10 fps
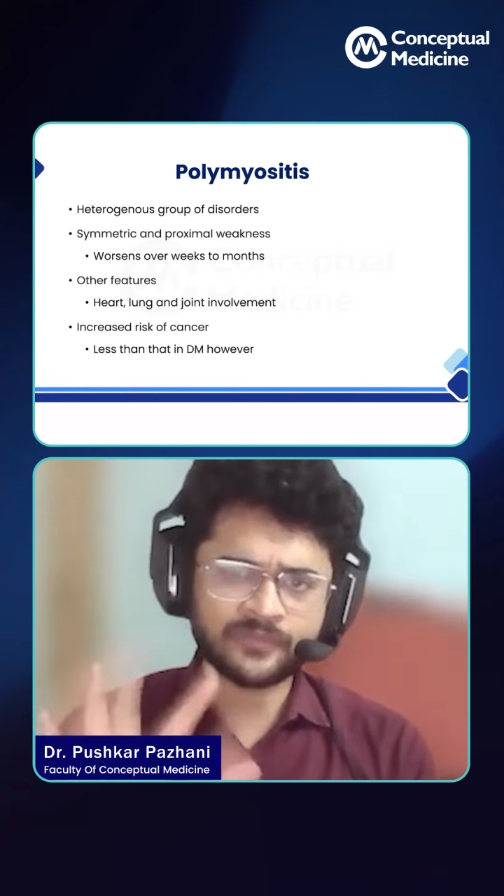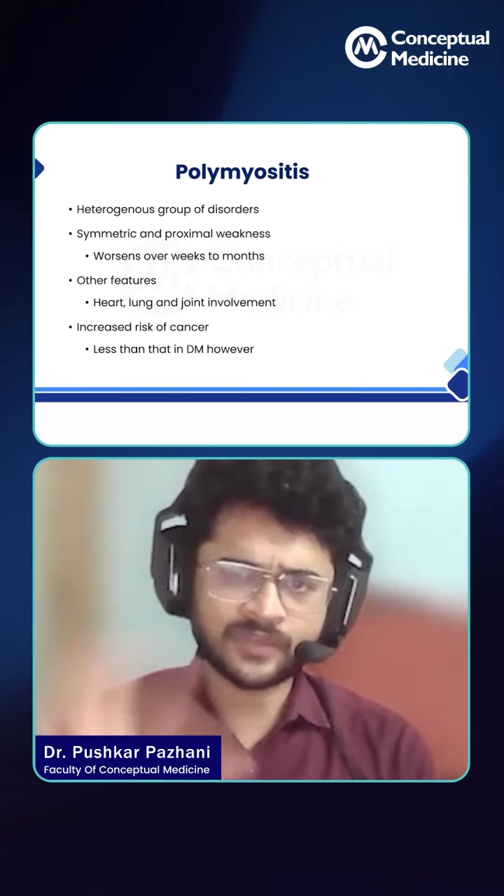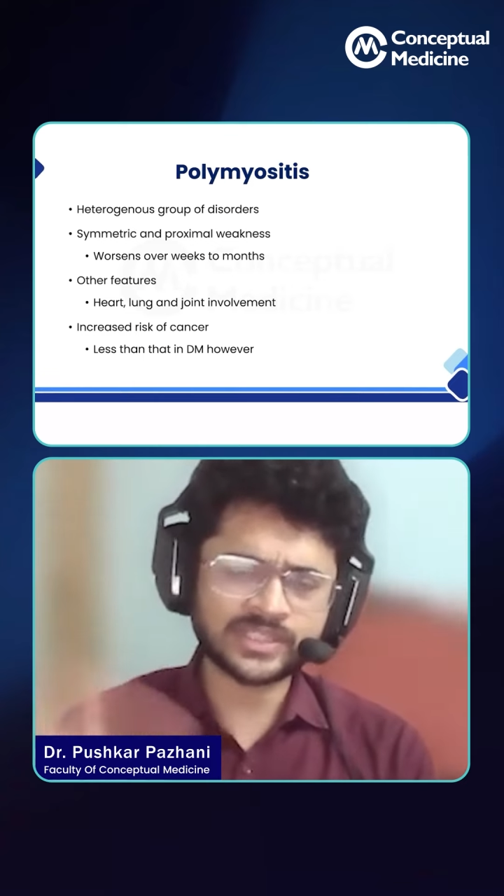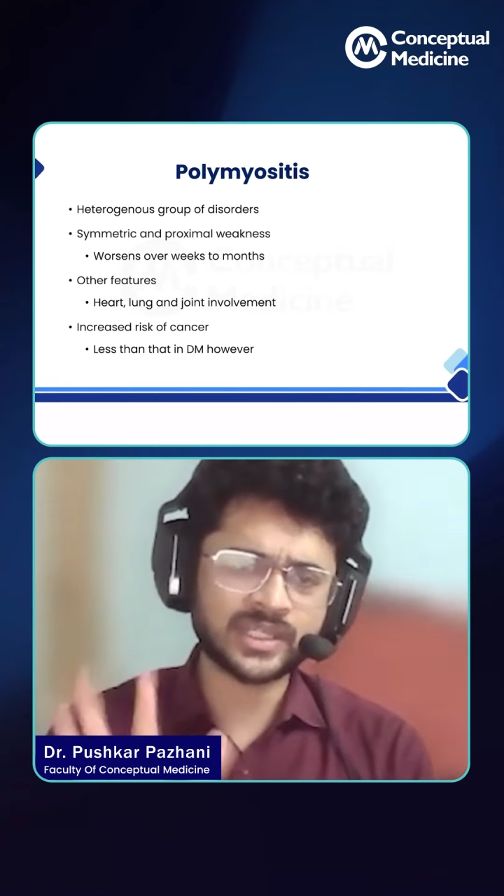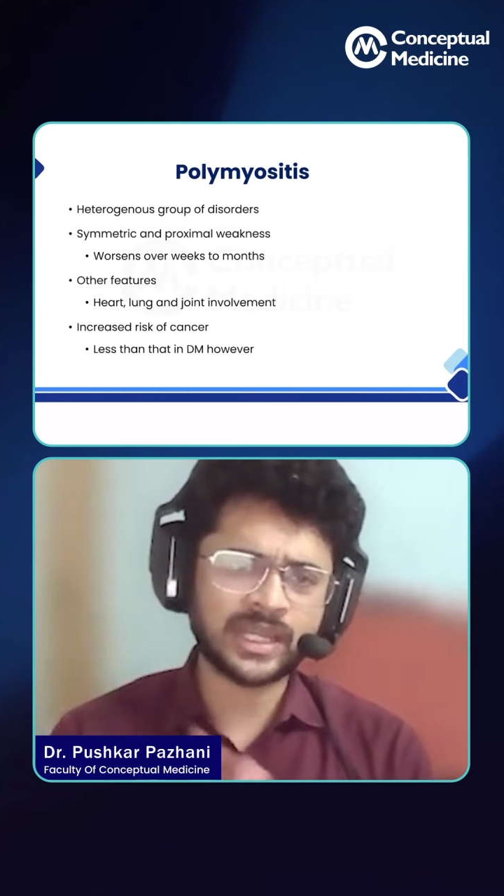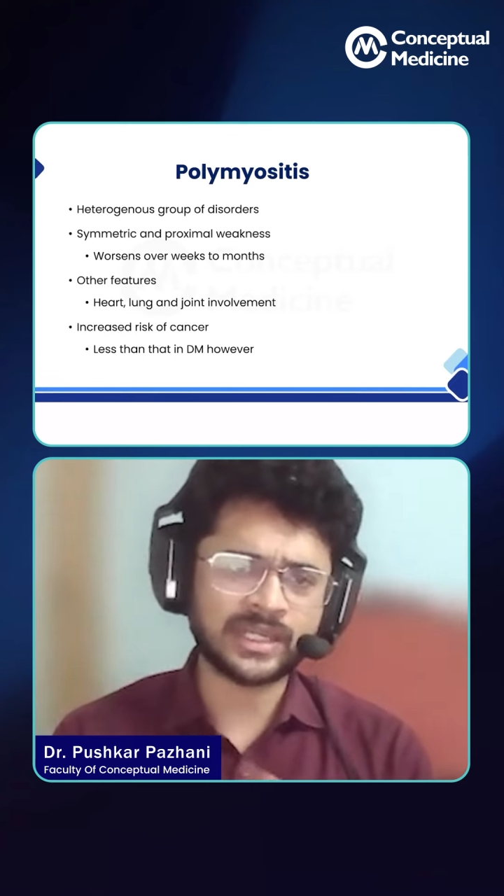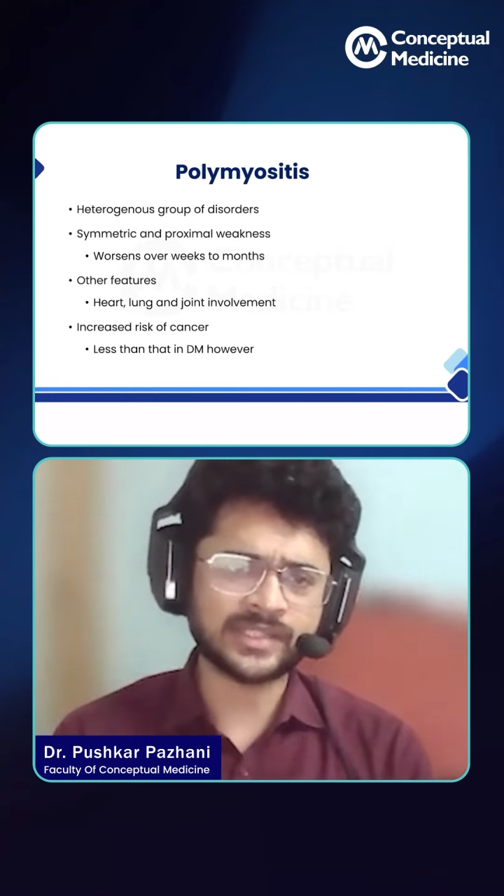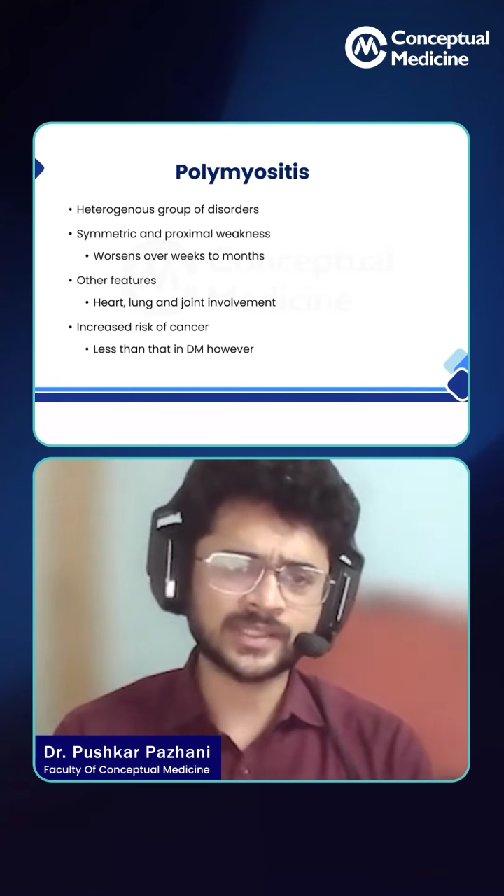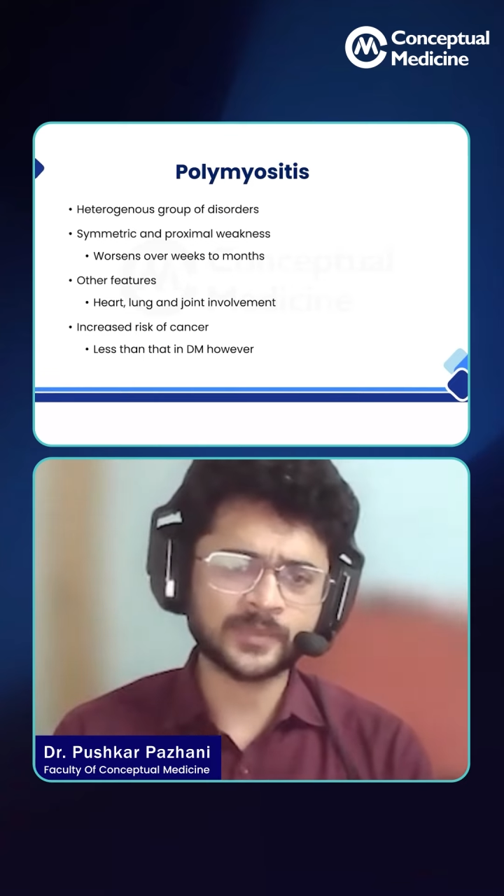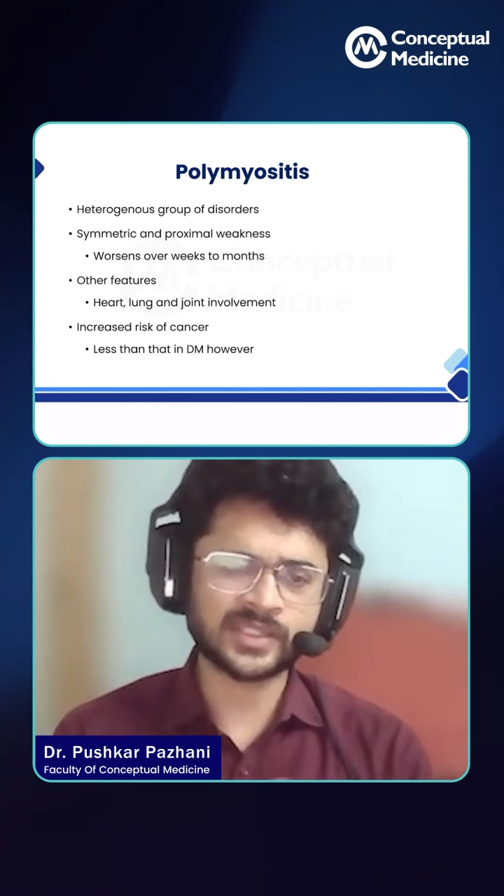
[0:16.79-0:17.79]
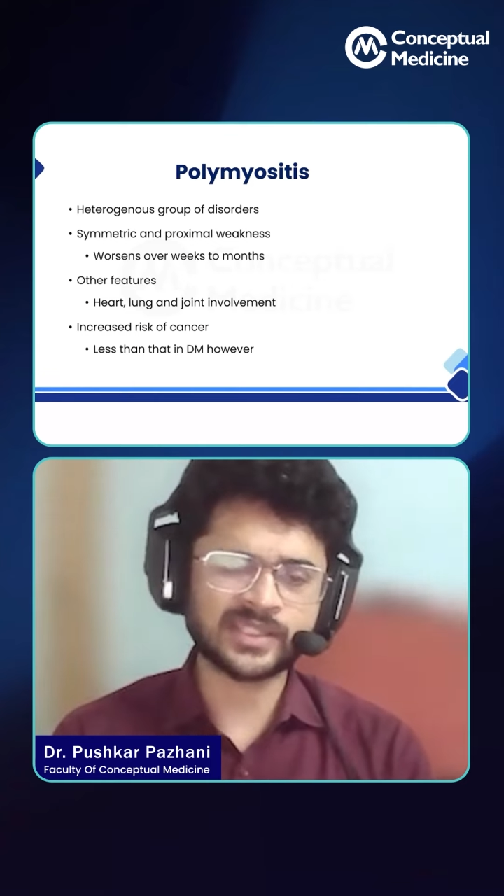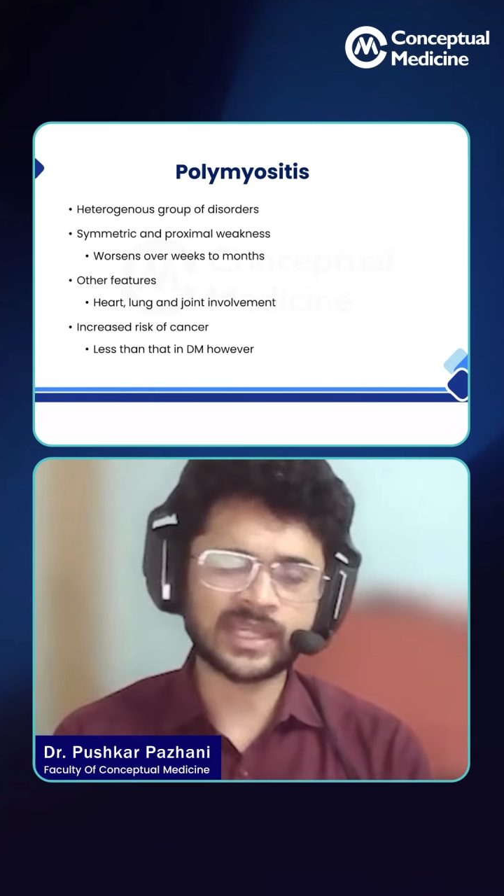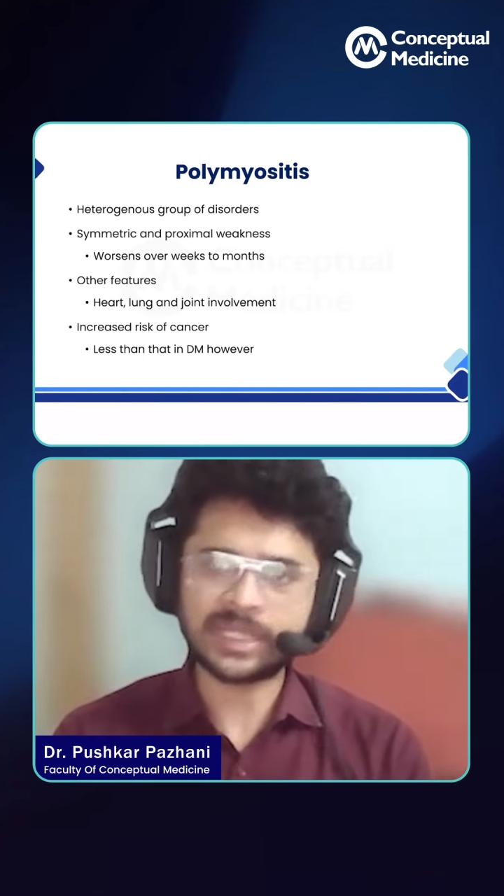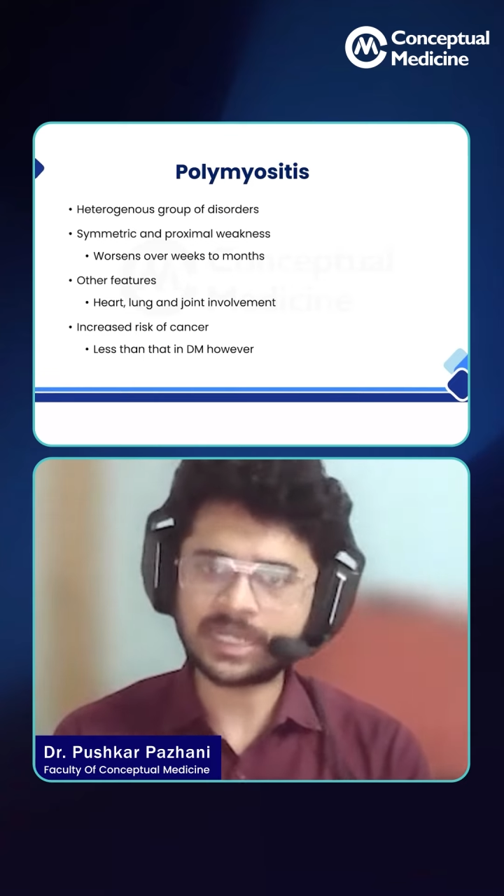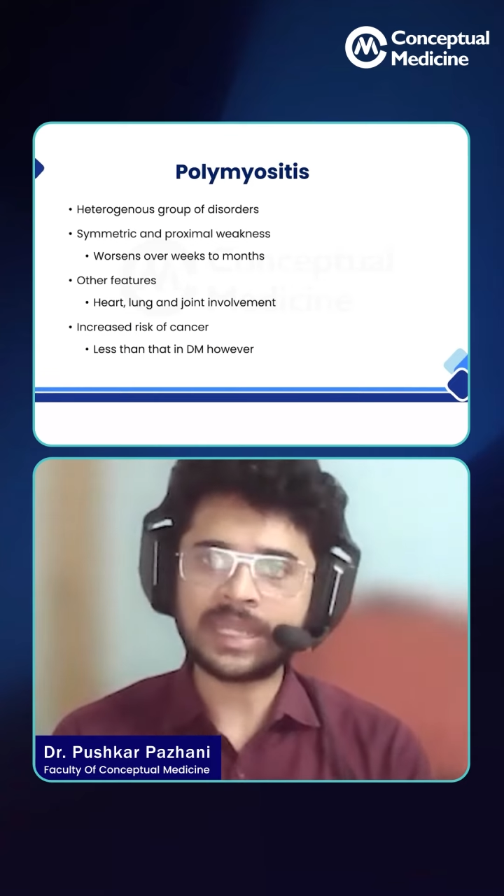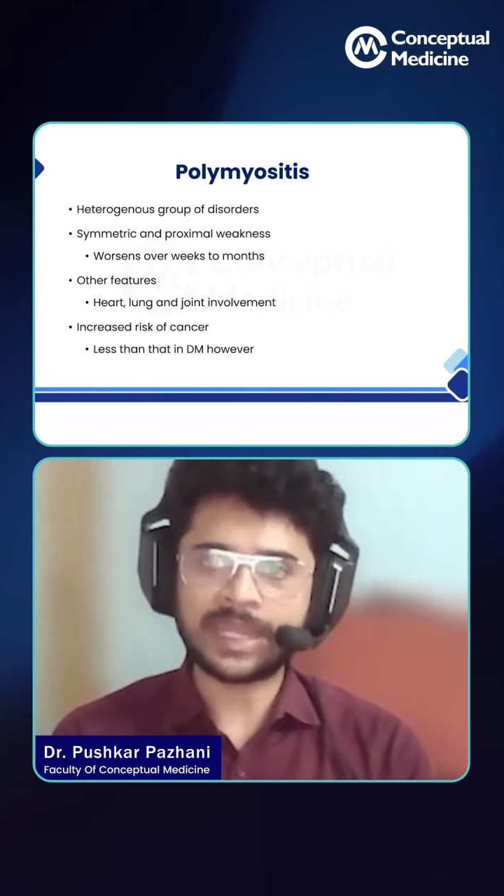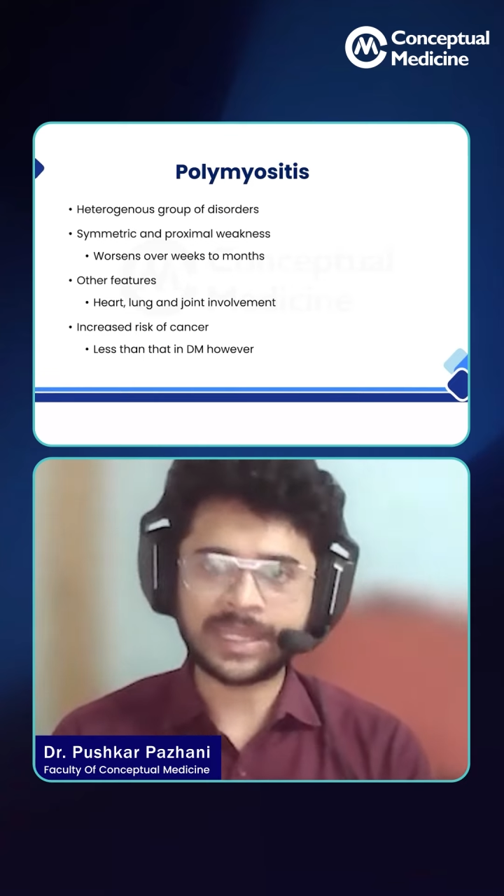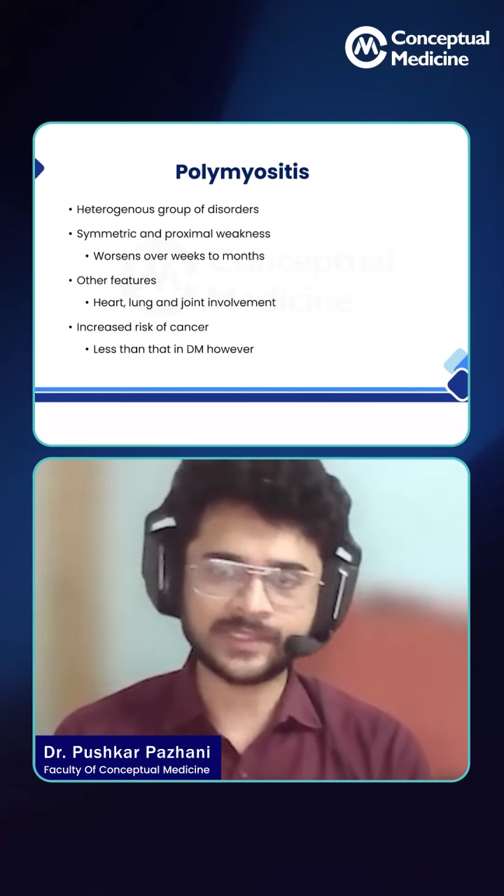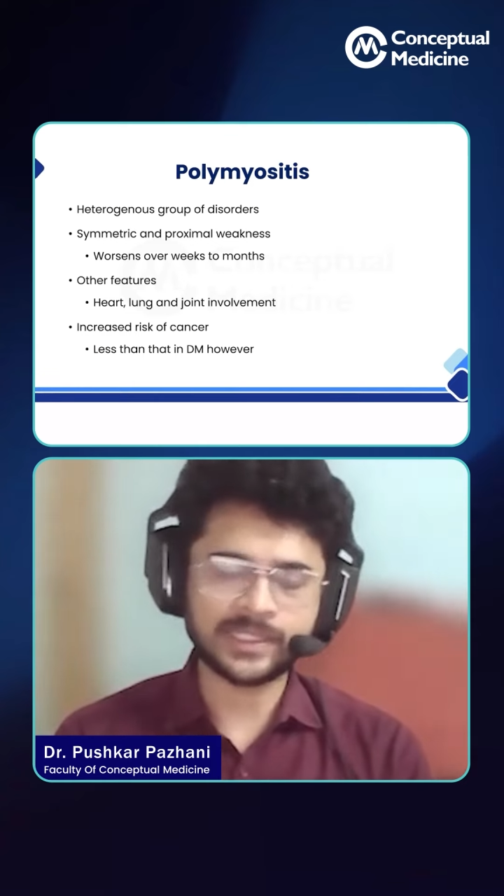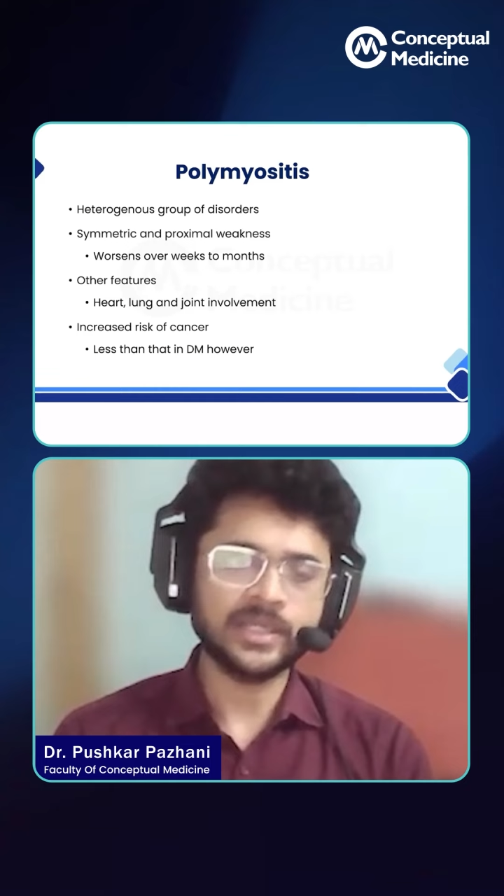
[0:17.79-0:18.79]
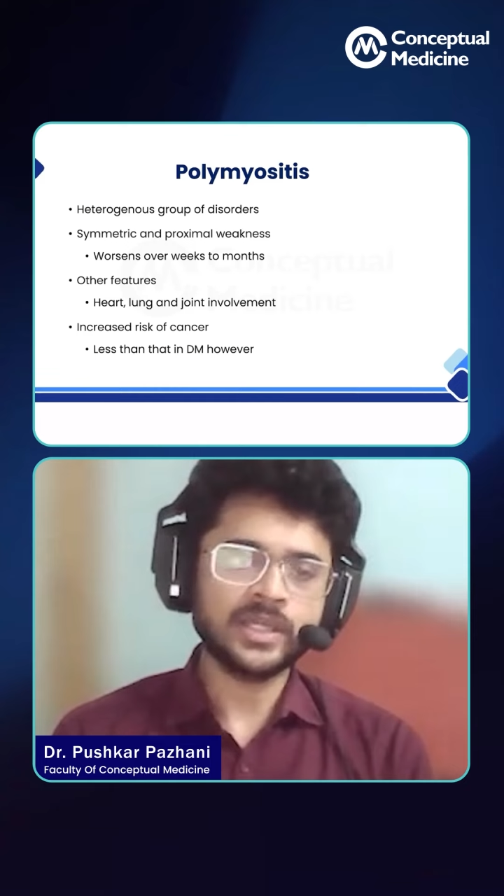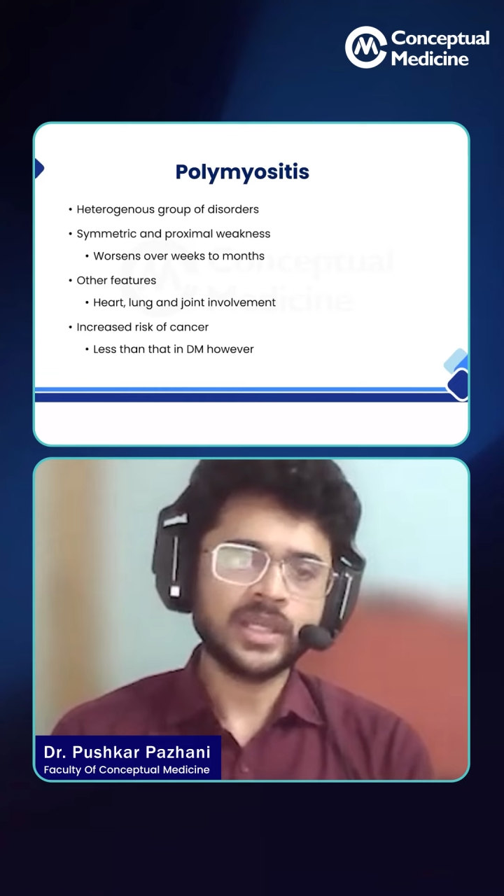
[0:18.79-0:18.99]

definition and description is getting a little hazy.